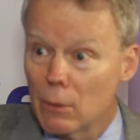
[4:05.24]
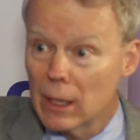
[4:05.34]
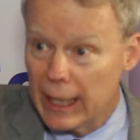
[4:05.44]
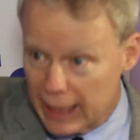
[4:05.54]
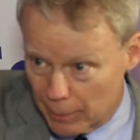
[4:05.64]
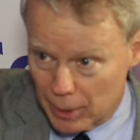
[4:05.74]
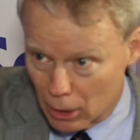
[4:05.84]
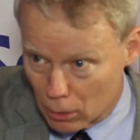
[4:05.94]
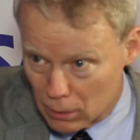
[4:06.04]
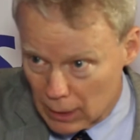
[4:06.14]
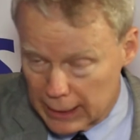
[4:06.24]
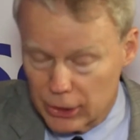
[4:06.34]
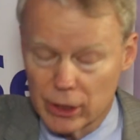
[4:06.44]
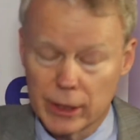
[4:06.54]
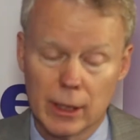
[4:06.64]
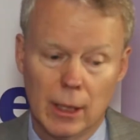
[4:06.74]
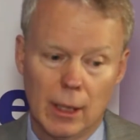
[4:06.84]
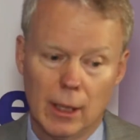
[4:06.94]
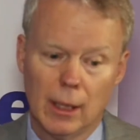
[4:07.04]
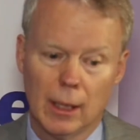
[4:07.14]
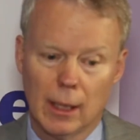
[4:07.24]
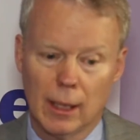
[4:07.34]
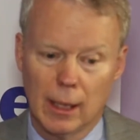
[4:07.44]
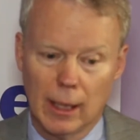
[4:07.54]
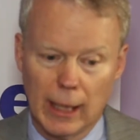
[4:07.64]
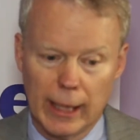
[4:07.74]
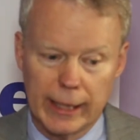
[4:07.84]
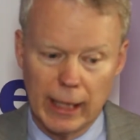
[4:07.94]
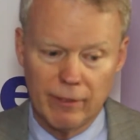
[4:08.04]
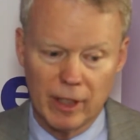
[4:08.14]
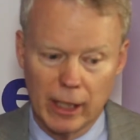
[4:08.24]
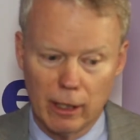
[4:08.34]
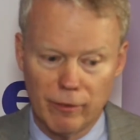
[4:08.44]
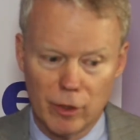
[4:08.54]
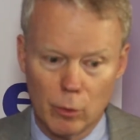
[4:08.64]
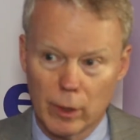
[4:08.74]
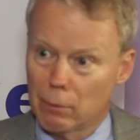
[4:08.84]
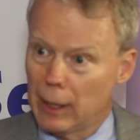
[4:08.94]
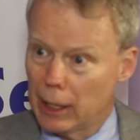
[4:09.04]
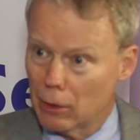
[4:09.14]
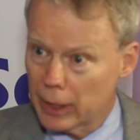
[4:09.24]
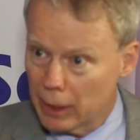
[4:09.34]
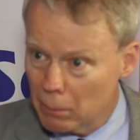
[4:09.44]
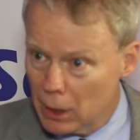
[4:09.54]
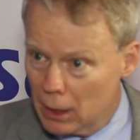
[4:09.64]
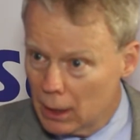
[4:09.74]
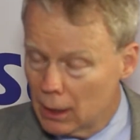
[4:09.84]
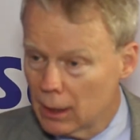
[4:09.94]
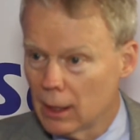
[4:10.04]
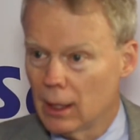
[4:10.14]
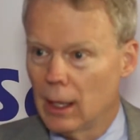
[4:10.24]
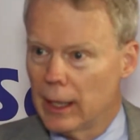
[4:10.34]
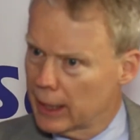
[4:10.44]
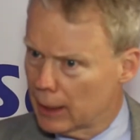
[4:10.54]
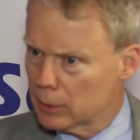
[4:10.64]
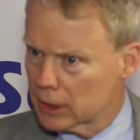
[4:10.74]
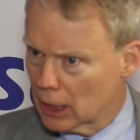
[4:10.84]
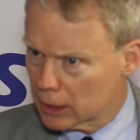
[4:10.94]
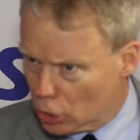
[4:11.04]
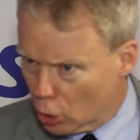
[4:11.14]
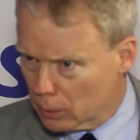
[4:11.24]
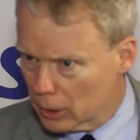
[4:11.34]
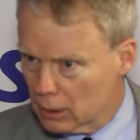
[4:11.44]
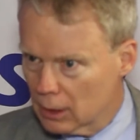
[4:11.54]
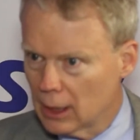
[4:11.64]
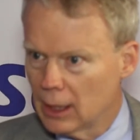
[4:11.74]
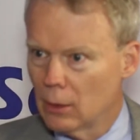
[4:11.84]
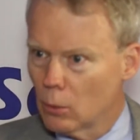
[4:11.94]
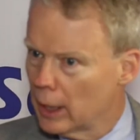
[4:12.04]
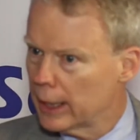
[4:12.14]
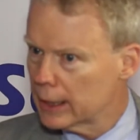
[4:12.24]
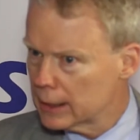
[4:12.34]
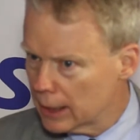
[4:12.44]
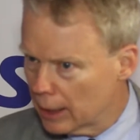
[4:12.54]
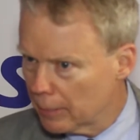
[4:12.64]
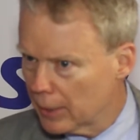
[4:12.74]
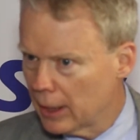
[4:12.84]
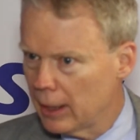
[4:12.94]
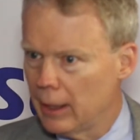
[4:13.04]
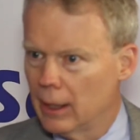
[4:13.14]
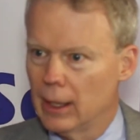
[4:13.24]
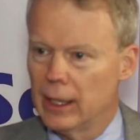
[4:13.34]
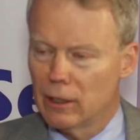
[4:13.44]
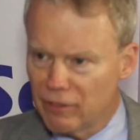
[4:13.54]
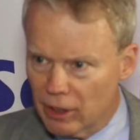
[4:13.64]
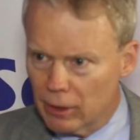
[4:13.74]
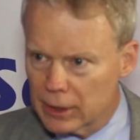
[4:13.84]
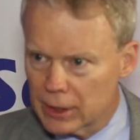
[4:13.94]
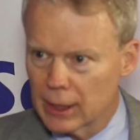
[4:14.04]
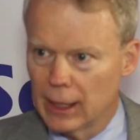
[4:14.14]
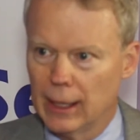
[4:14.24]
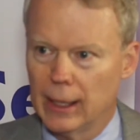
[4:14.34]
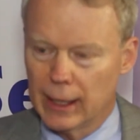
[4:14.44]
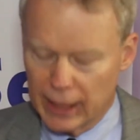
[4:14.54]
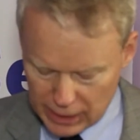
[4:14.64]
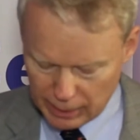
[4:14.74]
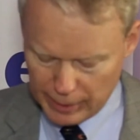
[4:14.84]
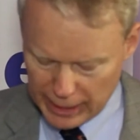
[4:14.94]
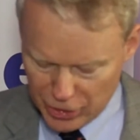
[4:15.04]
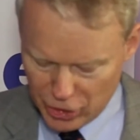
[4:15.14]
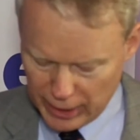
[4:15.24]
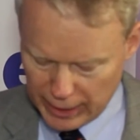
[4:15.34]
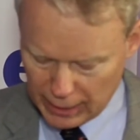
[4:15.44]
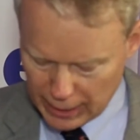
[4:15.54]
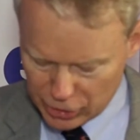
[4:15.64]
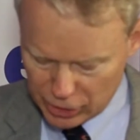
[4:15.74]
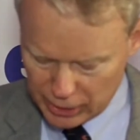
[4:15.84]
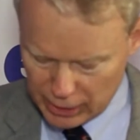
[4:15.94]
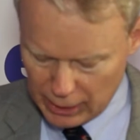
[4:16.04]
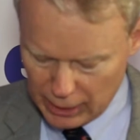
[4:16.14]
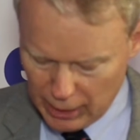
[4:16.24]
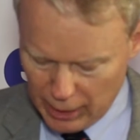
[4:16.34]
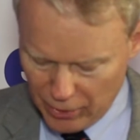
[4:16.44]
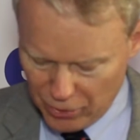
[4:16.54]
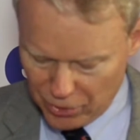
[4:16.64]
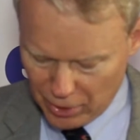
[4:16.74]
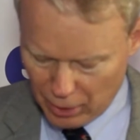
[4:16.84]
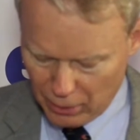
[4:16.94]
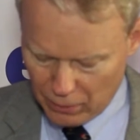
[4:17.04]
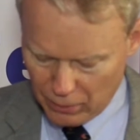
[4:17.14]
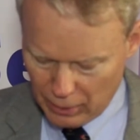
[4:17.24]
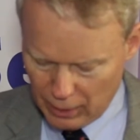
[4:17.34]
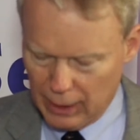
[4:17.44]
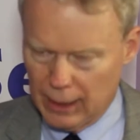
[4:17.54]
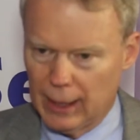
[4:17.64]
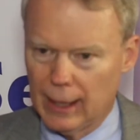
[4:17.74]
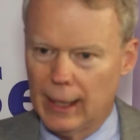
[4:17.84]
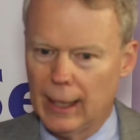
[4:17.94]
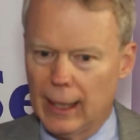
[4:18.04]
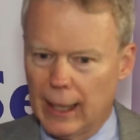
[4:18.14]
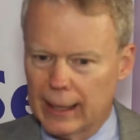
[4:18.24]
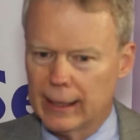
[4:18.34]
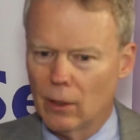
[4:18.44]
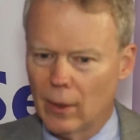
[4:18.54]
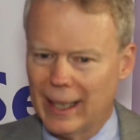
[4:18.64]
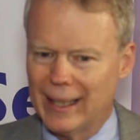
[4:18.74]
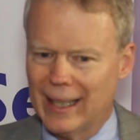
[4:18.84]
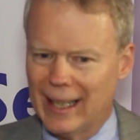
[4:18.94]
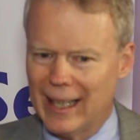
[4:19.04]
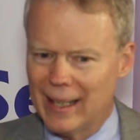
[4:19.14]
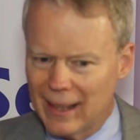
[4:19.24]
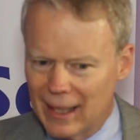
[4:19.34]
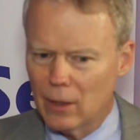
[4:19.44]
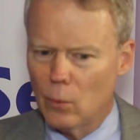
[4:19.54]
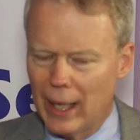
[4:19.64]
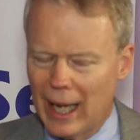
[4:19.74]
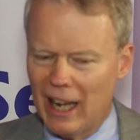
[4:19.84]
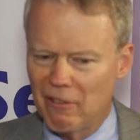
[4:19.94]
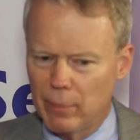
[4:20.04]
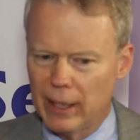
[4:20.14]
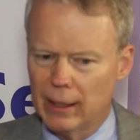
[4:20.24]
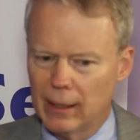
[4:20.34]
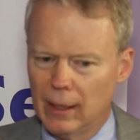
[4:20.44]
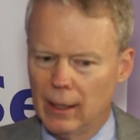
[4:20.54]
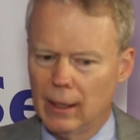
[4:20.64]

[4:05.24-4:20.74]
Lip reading: leading up to the local elections. I gave an interview with Radio Kim. I think it was in October, where I condemned the interference and the intimidation in the elections. So, I think we have been